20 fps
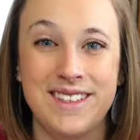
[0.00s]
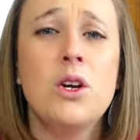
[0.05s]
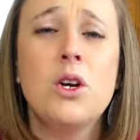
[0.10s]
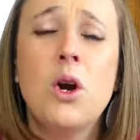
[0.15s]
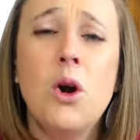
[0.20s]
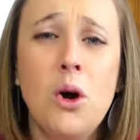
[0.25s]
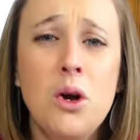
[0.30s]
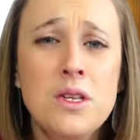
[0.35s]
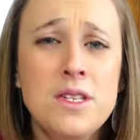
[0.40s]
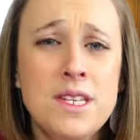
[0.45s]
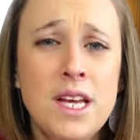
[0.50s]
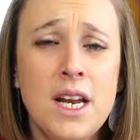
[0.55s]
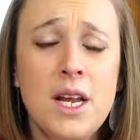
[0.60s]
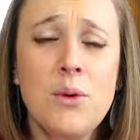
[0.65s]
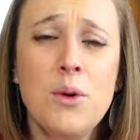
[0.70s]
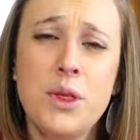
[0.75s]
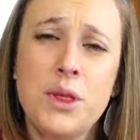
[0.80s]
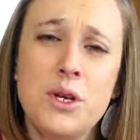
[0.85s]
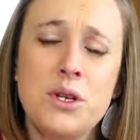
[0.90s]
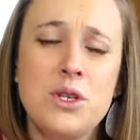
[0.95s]
Goal setting
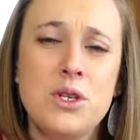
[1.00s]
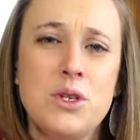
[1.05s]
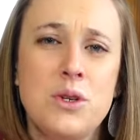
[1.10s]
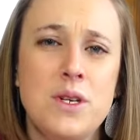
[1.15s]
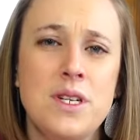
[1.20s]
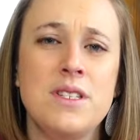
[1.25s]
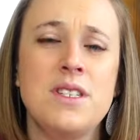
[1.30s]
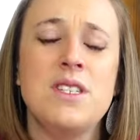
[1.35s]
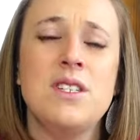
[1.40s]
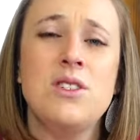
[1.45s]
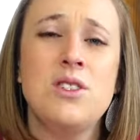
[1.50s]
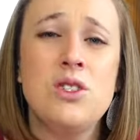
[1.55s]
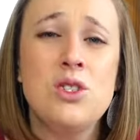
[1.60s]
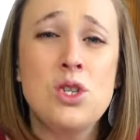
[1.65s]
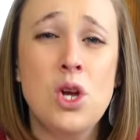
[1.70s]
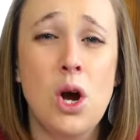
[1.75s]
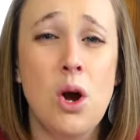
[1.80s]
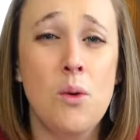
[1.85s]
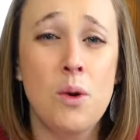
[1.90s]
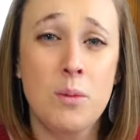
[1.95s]
with your students is
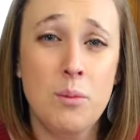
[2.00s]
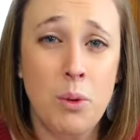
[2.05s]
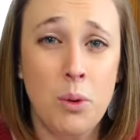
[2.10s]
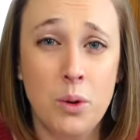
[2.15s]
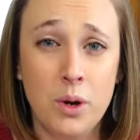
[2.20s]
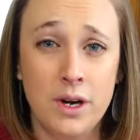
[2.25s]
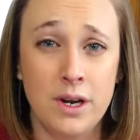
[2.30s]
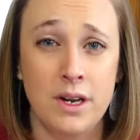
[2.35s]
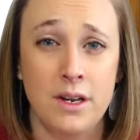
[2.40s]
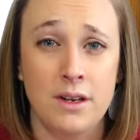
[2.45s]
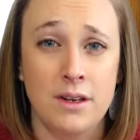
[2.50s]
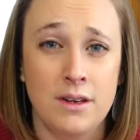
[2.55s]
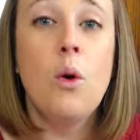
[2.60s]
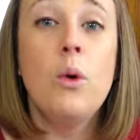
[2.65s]
so important.